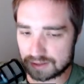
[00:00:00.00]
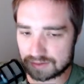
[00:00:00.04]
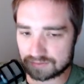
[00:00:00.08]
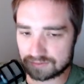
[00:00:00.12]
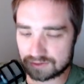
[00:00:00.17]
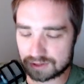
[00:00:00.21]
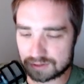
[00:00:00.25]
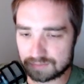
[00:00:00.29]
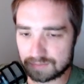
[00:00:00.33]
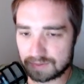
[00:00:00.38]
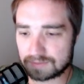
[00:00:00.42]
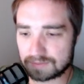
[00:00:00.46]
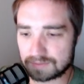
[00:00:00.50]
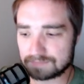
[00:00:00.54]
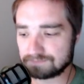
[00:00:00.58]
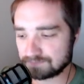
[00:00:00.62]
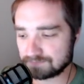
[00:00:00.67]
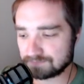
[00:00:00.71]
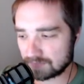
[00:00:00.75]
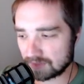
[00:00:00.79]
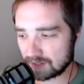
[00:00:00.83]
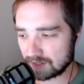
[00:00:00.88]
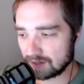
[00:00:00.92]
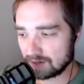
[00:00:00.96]
things have just
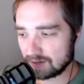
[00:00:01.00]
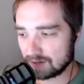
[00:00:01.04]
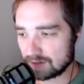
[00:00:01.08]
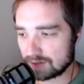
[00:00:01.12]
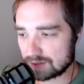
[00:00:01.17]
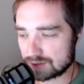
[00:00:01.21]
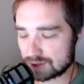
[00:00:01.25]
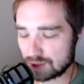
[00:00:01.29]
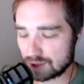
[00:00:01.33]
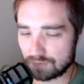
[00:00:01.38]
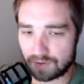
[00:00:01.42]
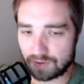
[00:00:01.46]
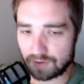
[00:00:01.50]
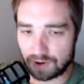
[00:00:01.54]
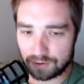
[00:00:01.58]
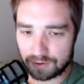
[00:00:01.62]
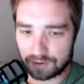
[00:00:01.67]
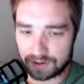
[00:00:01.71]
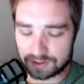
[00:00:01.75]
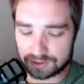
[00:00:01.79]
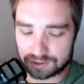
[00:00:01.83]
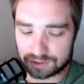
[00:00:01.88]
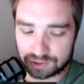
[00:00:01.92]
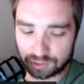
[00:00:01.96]
been so
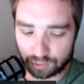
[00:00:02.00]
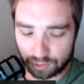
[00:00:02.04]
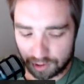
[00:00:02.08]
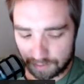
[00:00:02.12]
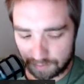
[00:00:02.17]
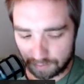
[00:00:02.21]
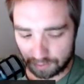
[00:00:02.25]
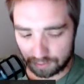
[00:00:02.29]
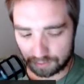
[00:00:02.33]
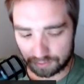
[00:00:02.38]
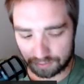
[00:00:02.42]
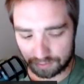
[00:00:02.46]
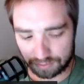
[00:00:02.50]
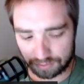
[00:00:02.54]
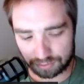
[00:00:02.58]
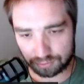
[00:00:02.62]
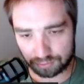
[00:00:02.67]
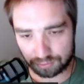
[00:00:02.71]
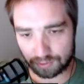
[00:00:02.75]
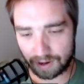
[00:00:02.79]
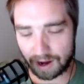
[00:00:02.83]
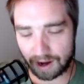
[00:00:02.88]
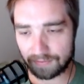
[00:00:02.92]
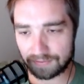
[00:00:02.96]
very enjoyable
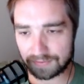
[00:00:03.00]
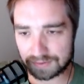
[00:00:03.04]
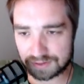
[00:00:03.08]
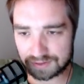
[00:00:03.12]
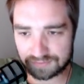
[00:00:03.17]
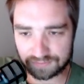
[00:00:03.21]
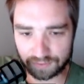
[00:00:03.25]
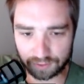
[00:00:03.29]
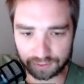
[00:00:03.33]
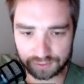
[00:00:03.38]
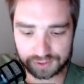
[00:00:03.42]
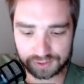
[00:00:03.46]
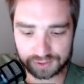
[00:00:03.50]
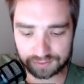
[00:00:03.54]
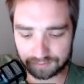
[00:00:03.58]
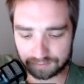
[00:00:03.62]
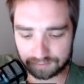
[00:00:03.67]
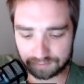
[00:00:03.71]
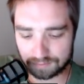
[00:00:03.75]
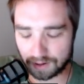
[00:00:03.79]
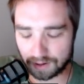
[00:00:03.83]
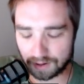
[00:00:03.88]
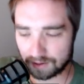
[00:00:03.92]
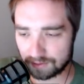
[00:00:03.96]
throughout this first
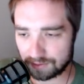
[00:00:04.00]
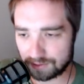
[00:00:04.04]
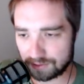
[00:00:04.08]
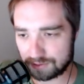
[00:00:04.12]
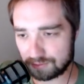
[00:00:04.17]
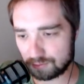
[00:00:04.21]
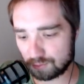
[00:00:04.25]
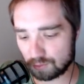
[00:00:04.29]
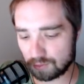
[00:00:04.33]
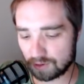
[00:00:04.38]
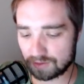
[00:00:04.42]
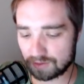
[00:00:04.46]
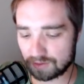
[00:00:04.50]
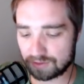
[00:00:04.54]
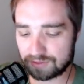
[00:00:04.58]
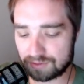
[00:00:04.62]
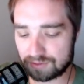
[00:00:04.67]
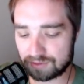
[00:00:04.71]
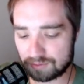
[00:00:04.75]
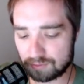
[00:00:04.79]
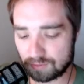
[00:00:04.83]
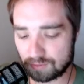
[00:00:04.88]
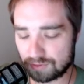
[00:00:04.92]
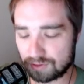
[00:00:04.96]
month
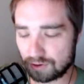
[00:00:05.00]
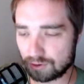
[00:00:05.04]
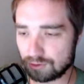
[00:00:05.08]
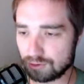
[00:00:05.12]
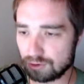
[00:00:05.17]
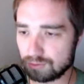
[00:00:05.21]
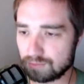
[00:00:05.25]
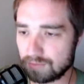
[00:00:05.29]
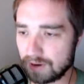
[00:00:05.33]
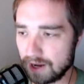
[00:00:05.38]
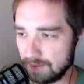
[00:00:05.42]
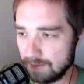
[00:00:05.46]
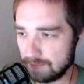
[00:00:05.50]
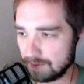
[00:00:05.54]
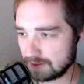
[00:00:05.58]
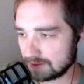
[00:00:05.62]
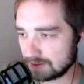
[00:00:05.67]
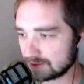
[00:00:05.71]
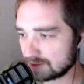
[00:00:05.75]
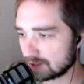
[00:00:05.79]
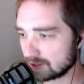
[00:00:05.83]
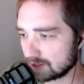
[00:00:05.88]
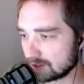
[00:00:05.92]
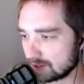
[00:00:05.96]
with our new
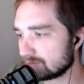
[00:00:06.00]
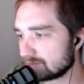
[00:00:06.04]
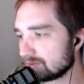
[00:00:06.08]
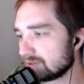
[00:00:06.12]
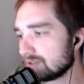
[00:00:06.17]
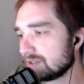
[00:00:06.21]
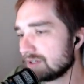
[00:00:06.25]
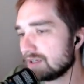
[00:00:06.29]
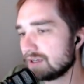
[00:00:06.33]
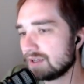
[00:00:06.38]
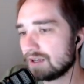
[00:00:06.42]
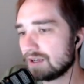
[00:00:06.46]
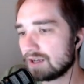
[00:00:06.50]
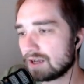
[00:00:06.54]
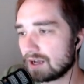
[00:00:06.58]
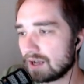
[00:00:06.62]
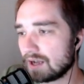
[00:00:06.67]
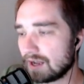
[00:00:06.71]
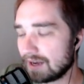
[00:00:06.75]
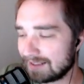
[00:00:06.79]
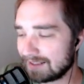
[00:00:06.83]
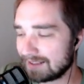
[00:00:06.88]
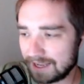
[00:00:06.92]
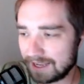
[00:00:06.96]
baby. So,
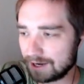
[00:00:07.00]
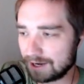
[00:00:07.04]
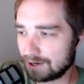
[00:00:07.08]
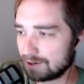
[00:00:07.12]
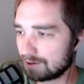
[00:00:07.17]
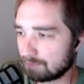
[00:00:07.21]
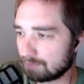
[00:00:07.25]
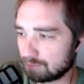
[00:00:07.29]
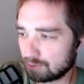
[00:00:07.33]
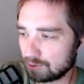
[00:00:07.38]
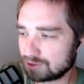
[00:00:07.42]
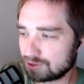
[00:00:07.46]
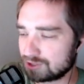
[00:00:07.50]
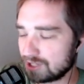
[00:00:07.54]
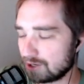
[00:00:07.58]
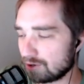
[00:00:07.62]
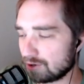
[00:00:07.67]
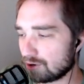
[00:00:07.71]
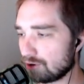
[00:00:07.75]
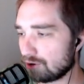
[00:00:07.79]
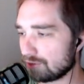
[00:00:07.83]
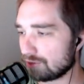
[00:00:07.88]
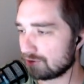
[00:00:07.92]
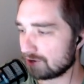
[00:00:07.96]
again,
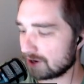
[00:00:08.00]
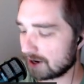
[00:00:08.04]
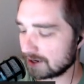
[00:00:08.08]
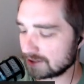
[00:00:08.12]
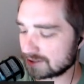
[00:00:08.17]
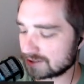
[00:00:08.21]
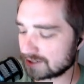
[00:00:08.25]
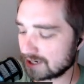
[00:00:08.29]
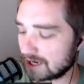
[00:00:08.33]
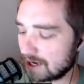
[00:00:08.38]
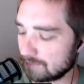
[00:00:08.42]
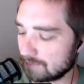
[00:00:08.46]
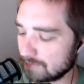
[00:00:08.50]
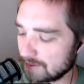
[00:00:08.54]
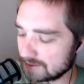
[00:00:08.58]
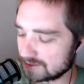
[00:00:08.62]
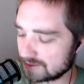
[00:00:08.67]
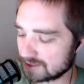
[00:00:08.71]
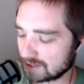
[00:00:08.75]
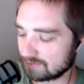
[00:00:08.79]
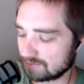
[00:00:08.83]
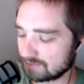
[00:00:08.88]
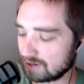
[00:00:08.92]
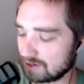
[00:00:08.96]
appreciate all the nice
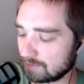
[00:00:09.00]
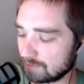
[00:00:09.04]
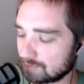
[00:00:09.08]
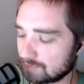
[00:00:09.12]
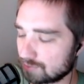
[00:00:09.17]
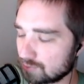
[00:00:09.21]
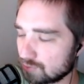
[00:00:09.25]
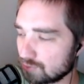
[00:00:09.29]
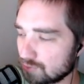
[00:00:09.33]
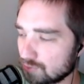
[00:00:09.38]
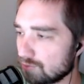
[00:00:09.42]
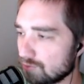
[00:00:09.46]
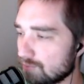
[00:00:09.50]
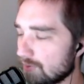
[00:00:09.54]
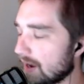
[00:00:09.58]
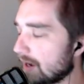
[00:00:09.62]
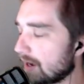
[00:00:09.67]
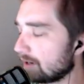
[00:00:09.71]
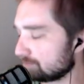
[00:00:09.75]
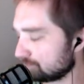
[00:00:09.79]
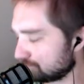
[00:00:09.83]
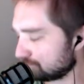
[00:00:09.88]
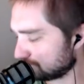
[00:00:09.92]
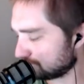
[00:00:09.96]
comments that have come through
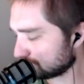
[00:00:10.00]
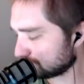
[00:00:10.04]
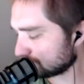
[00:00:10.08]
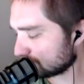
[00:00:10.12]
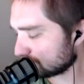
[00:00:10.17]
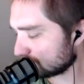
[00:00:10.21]
about